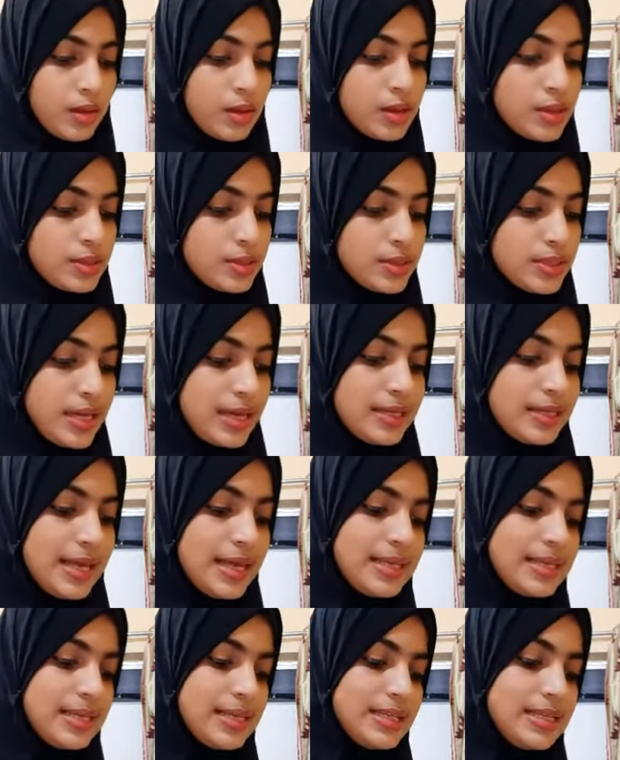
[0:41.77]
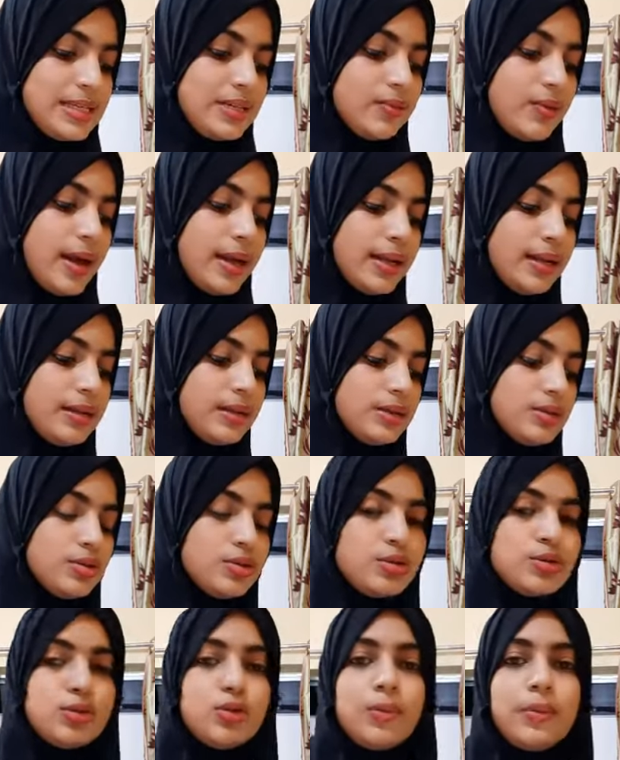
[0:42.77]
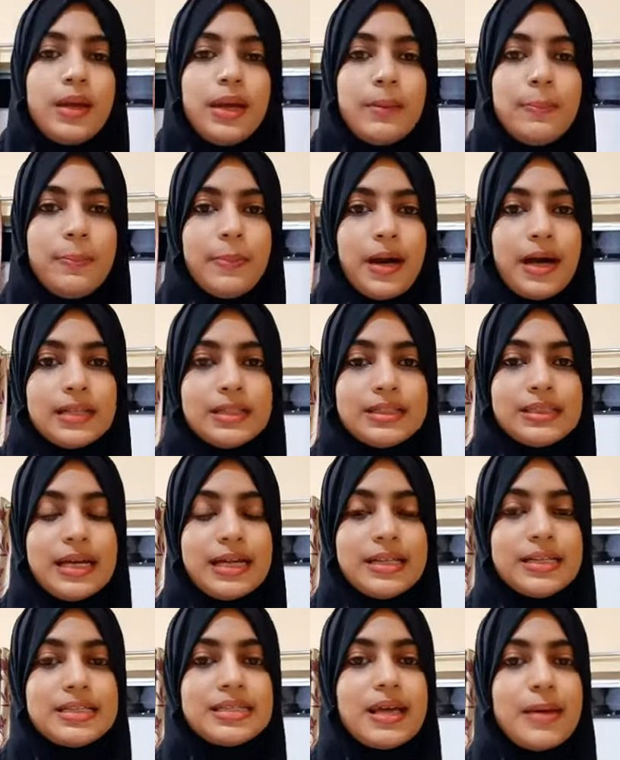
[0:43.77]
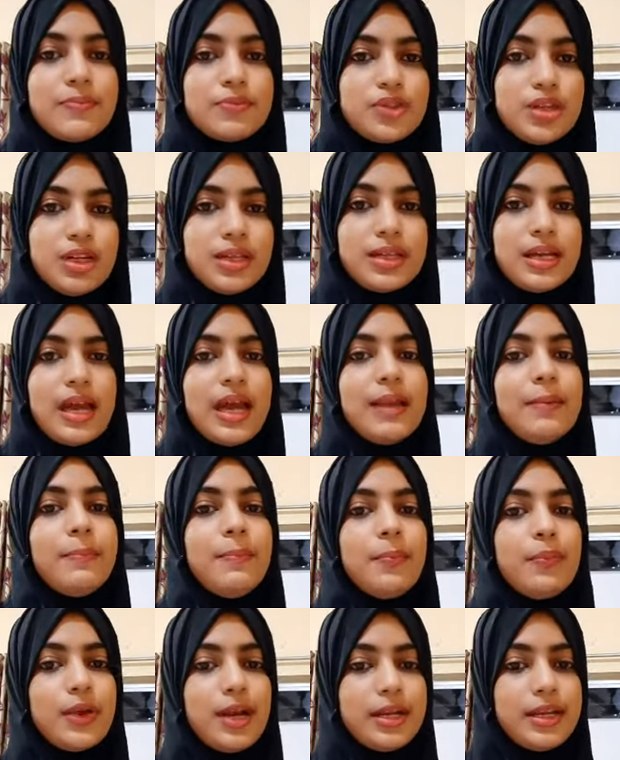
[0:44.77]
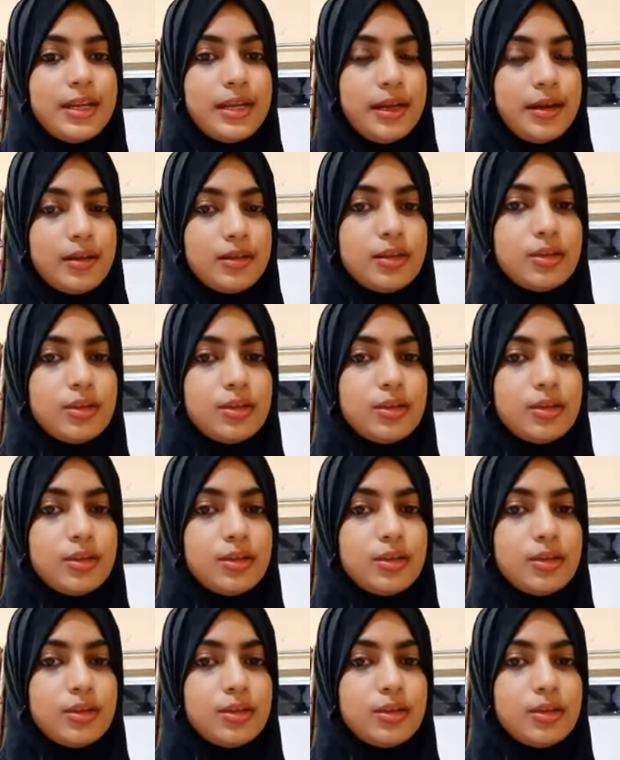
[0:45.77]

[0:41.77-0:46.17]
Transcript: So sentence is divided into two main parts, that is subject and predicate.